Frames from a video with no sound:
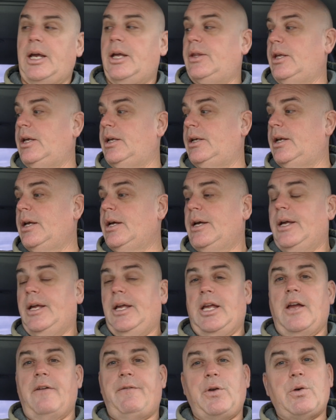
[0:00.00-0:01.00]
And then
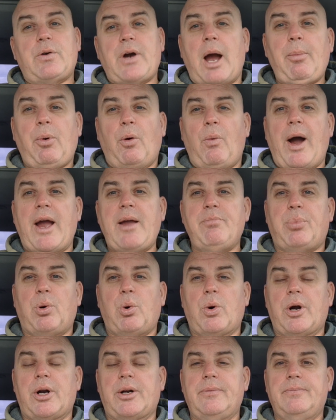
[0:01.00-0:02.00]
if you grab a
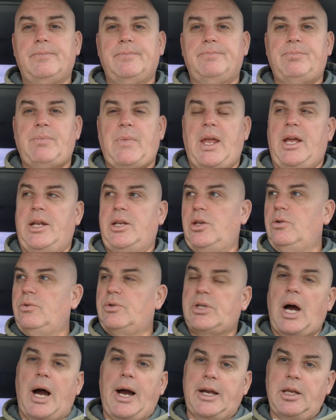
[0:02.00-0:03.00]
whiteboard and you
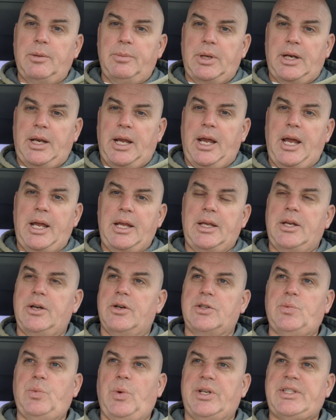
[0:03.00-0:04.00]
document, hey,
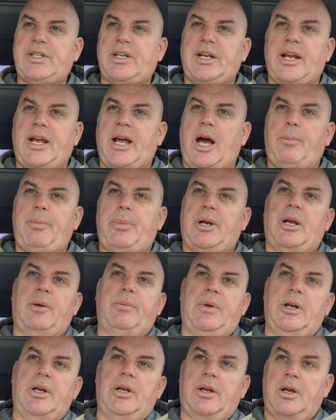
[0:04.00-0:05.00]
here's what's going to happen. I'm
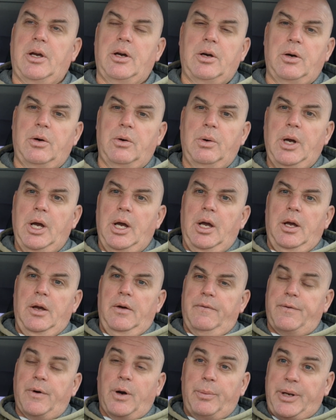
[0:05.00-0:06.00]
going to go
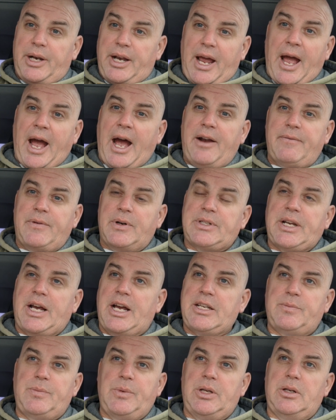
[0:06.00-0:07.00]
from an
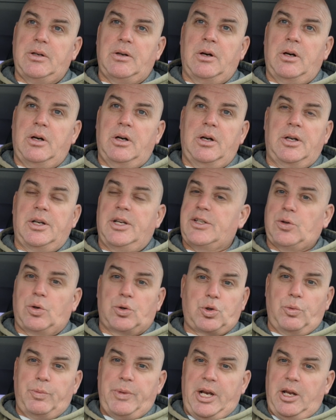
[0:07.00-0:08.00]
advertisement on a
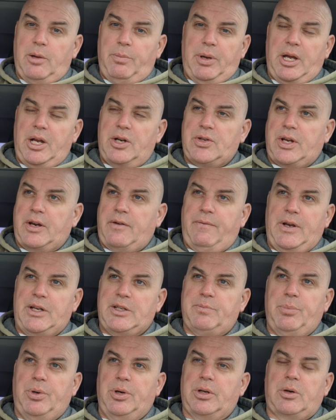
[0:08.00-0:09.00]
social media page like
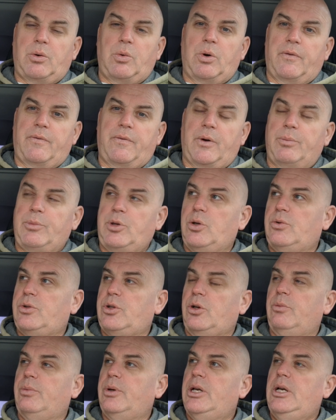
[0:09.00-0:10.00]
Facebook or from
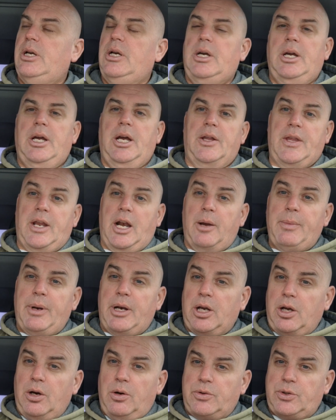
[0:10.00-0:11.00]
YouTube. And then I'm going
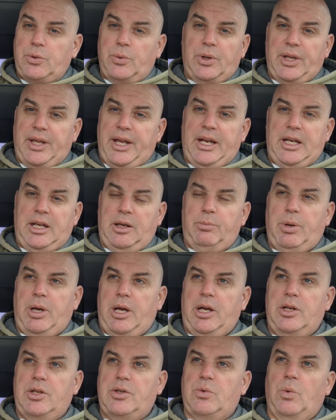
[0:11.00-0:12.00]
to go to a landing
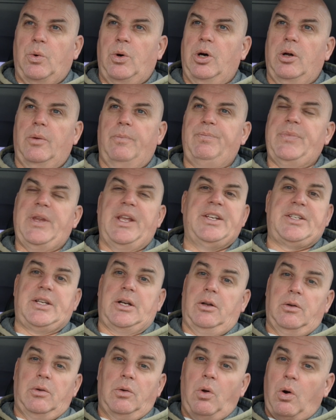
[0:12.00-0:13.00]
page. Well, is it
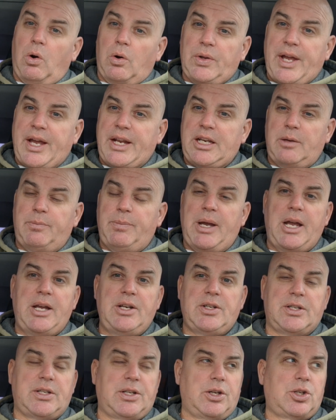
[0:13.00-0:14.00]
a long landing
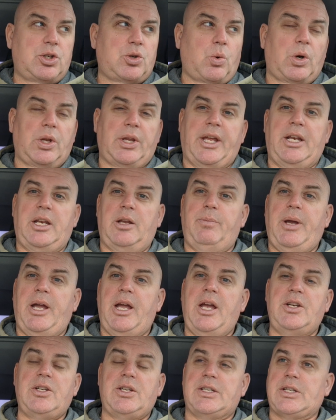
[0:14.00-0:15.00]
page? Is it a short landing
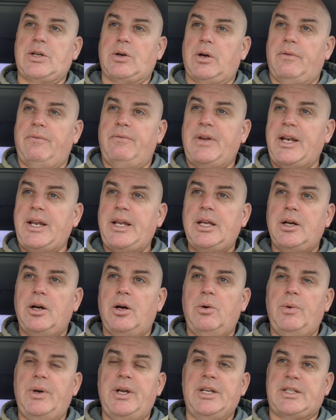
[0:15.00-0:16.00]
page? Is there a
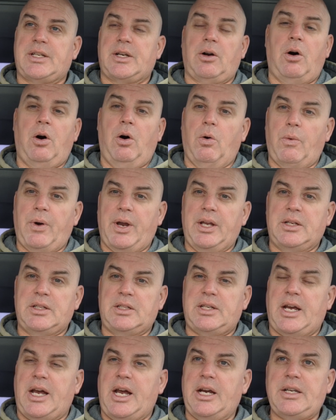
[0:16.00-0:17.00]
video? Is it all written
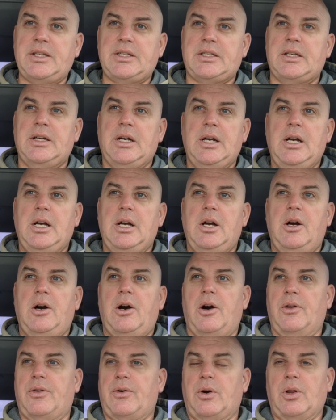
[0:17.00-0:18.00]
text?
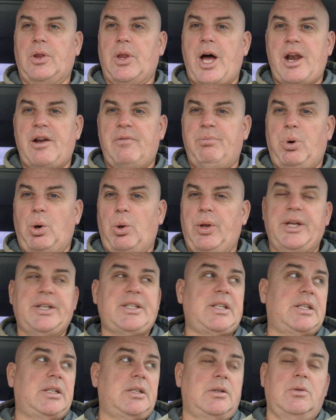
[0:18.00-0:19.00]
Are there a lot of
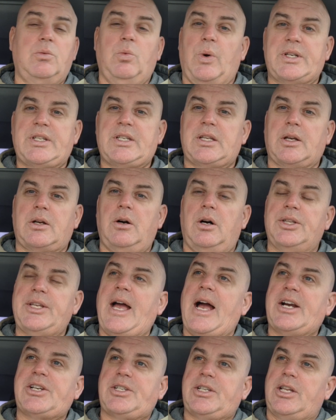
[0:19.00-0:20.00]
bullets? And what's the call to
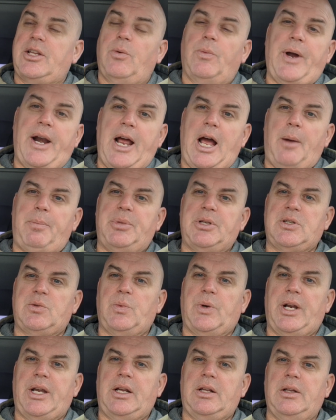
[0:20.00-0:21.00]
action? And what happens
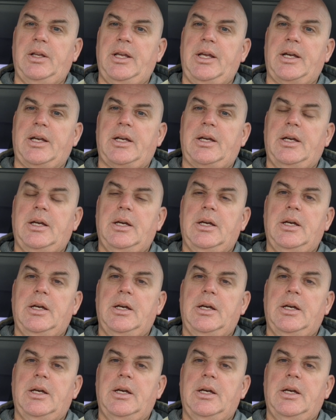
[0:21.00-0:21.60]
when I click?